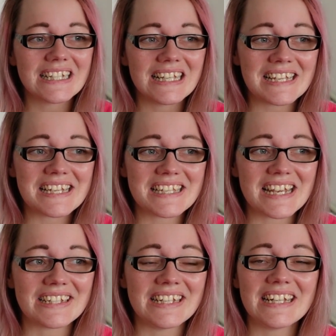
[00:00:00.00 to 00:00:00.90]
as I
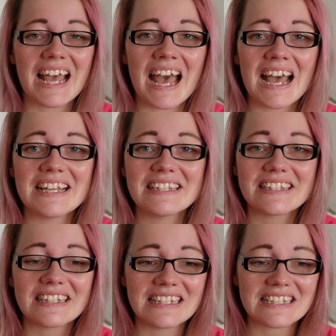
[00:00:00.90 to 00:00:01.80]
said, it has
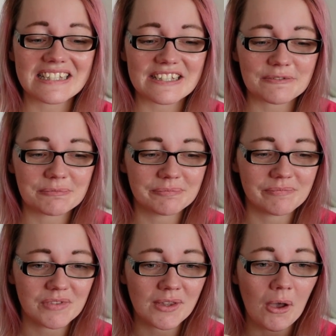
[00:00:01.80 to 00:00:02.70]
this
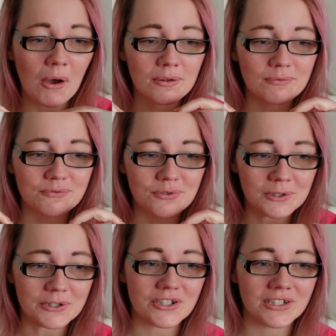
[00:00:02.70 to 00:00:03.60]

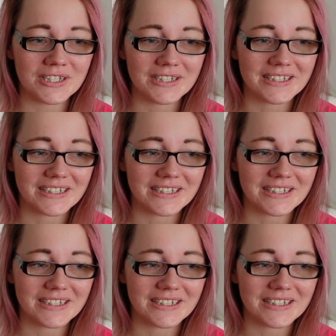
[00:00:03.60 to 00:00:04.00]
unfortunate